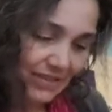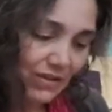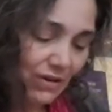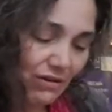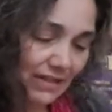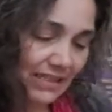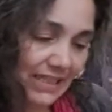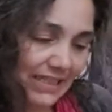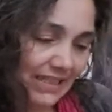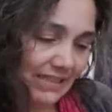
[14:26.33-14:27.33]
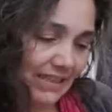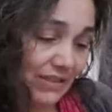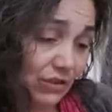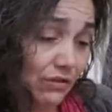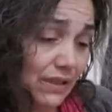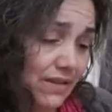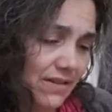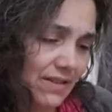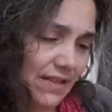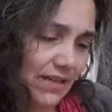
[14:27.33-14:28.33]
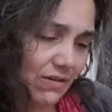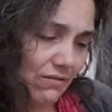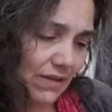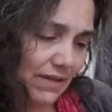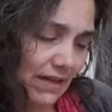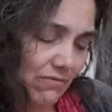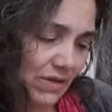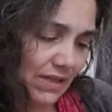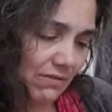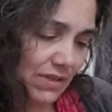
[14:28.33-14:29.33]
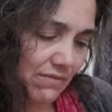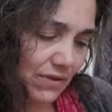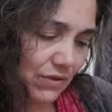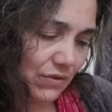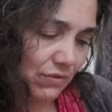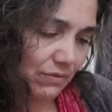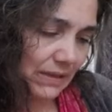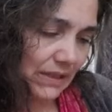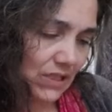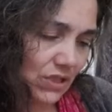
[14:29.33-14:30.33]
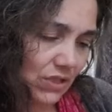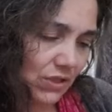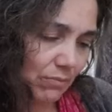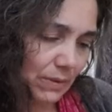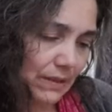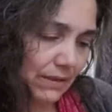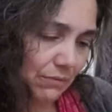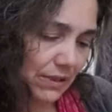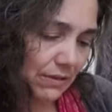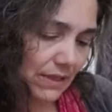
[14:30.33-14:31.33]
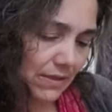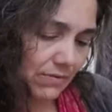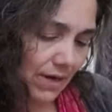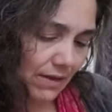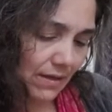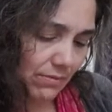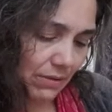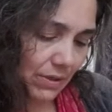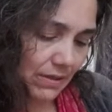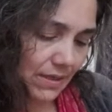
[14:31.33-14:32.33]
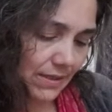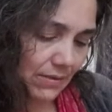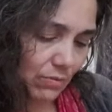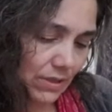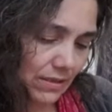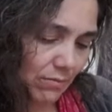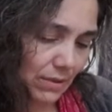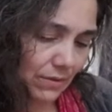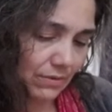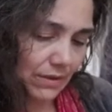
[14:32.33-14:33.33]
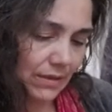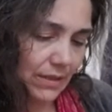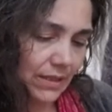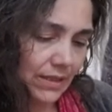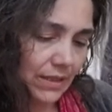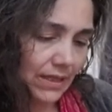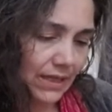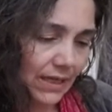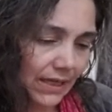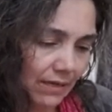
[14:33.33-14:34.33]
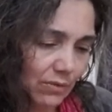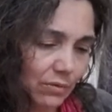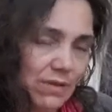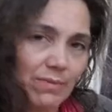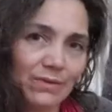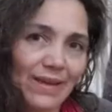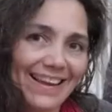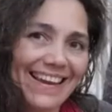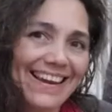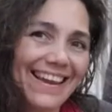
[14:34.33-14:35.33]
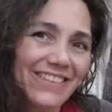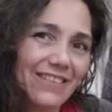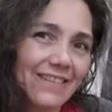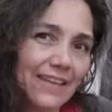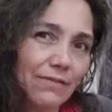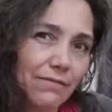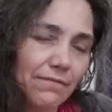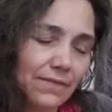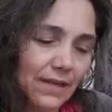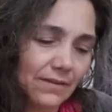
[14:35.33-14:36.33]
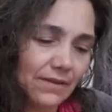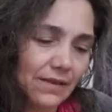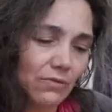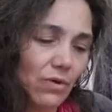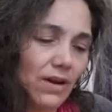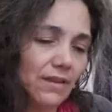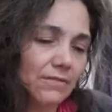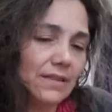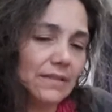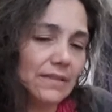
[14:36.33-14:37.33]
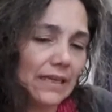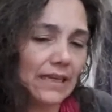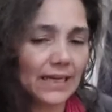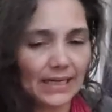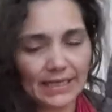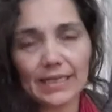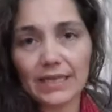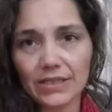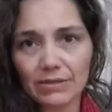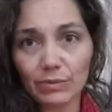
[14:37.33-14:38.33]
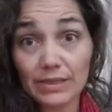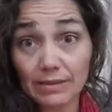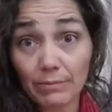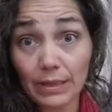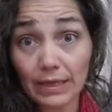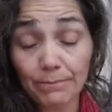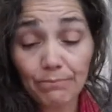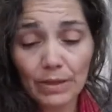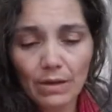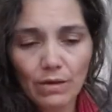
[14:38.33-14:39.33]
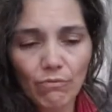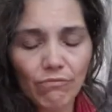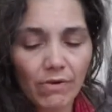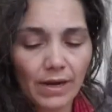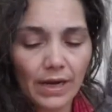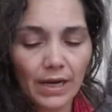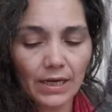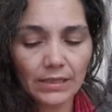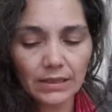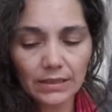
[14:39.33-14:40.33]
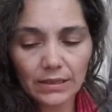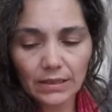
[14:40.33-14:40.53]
So, and then in like two years to get over that one, that was a very short relationship. But then I realized, right? That's what I realized. It wasn't about him, it was about that connection that I felt. And I wanted to feel that kind of connection with somebody right?